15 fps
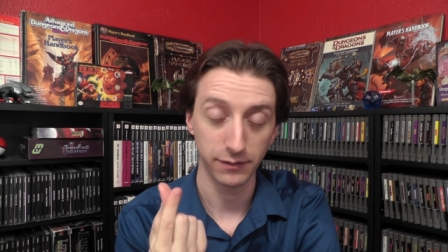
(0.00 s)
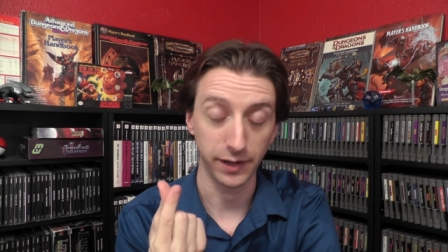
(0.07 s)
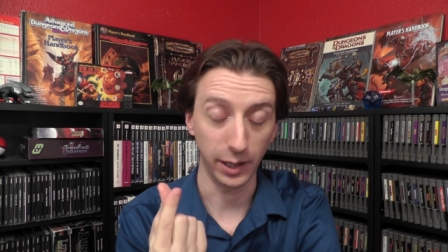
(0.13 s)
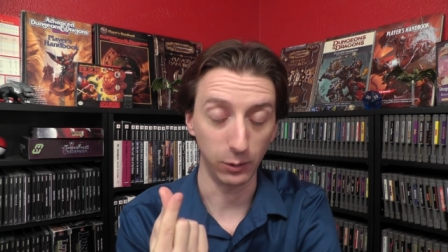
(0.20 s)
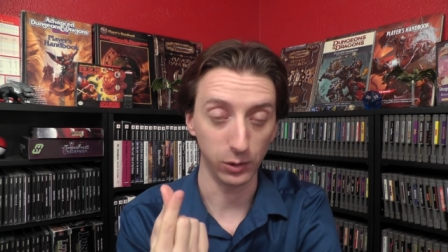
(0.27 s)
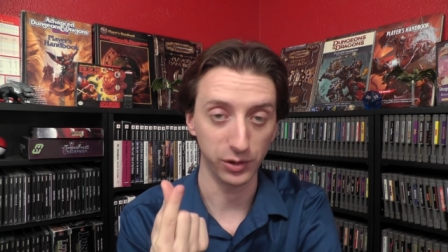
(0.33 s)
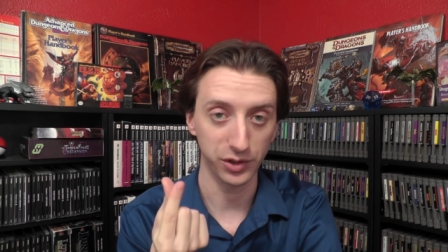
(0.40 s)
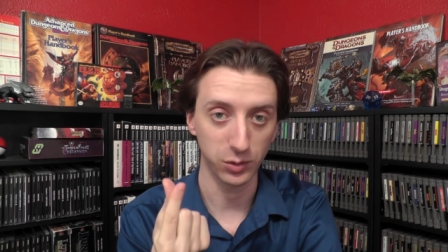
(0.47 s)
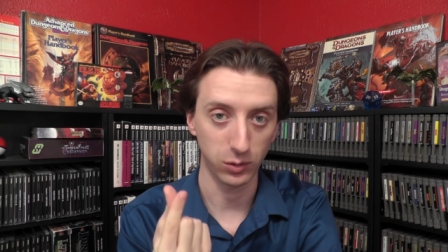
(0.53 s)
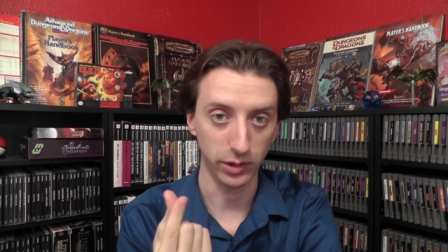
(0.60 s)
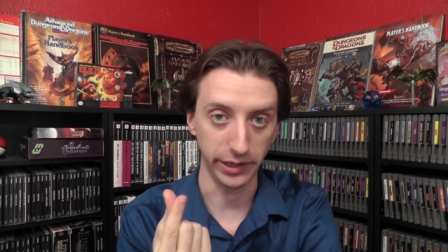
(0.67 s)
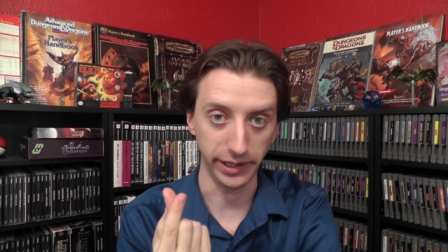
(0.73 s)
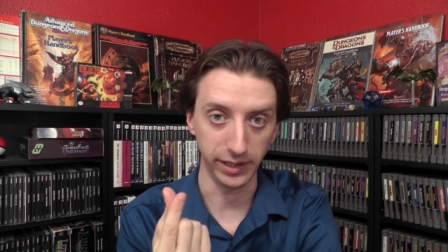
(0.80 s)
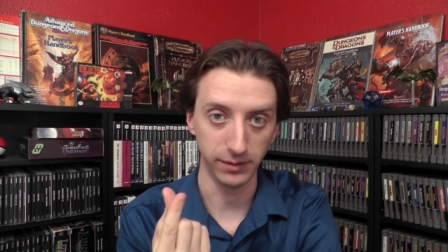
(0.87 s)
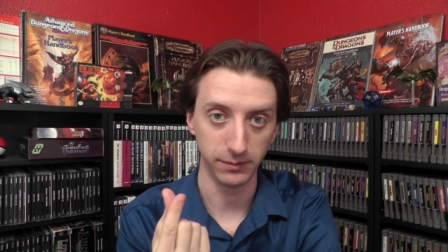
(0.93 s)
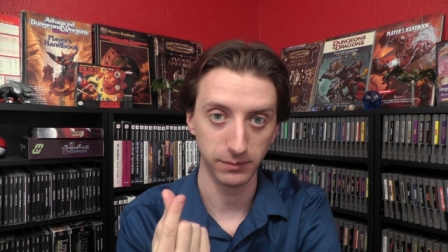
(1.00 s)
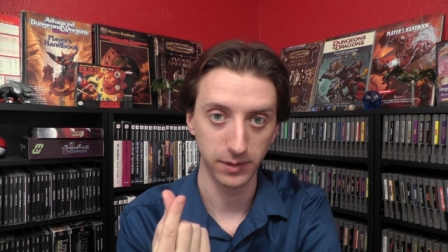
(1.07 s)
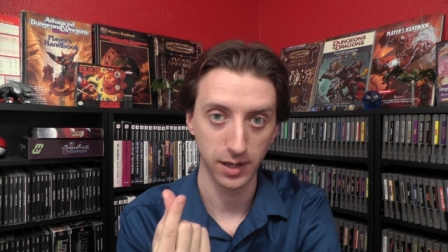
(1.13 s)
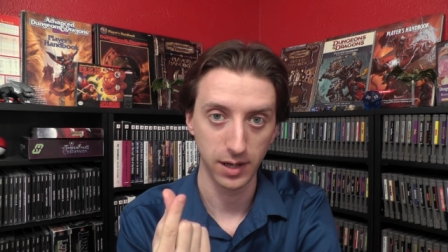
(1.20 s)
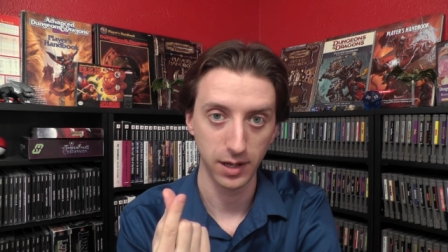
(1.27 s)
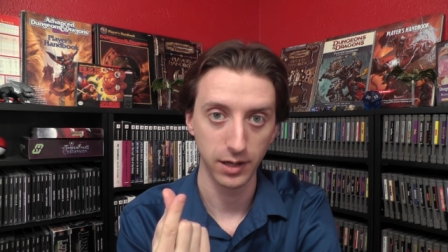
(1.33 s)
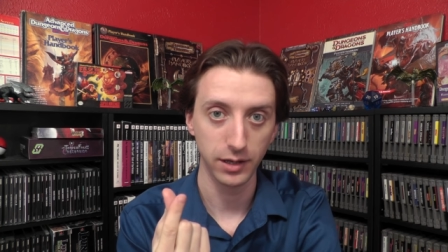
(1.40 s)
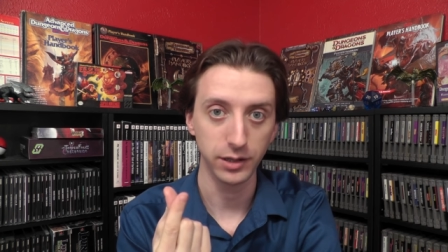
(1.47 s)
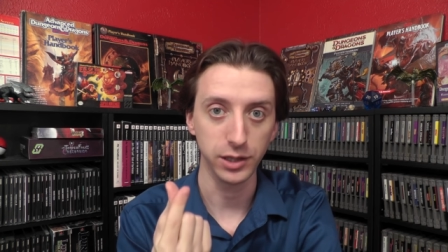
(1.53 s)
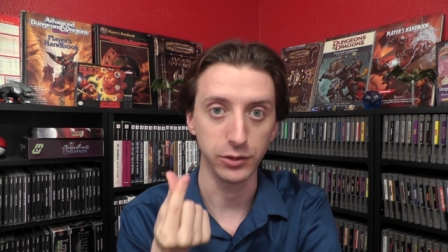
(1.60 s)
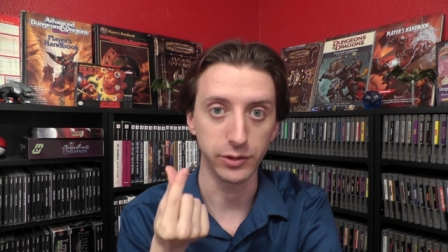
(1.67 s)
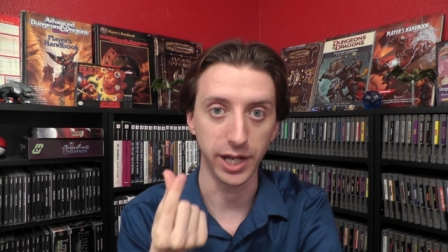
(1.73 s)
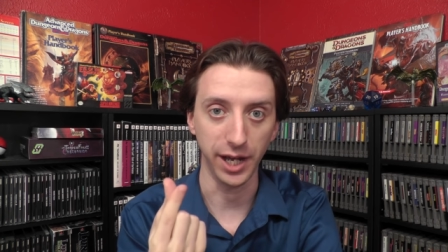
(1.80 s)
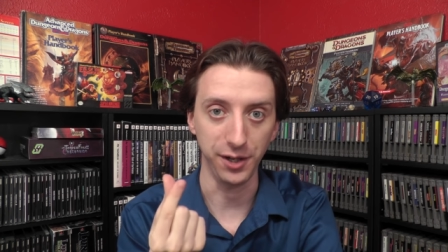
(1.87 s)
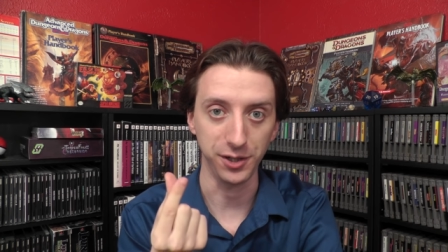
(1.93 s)
I roll 20. You
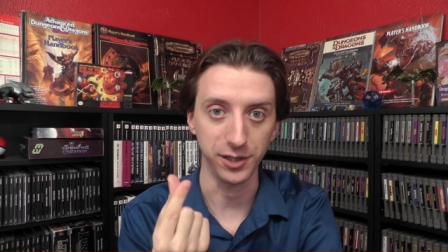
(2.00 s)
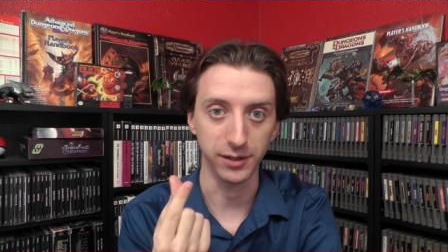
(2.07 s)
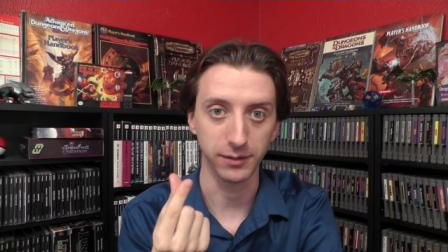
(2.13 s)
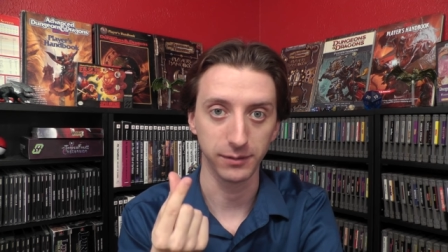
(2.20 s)
catch it.